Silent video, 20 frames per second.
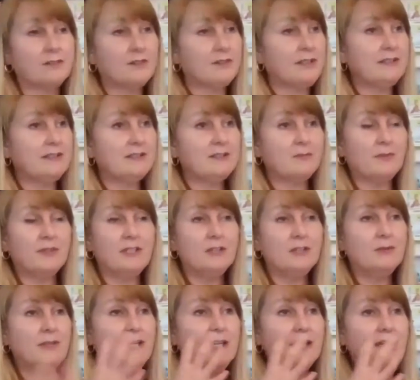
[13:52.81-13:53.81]
Grease, when
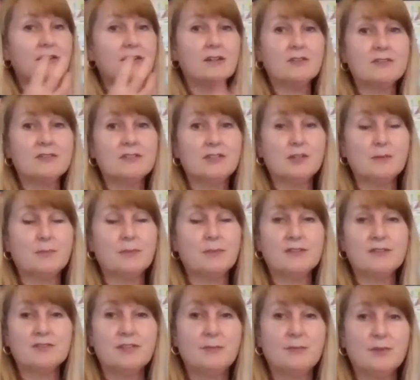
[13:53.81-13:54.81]
you eat it, goes into your
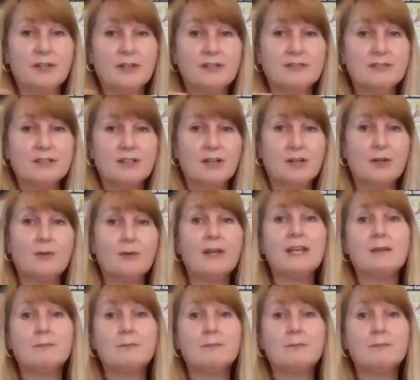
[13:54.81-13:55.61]
bloodstream. Where does it go?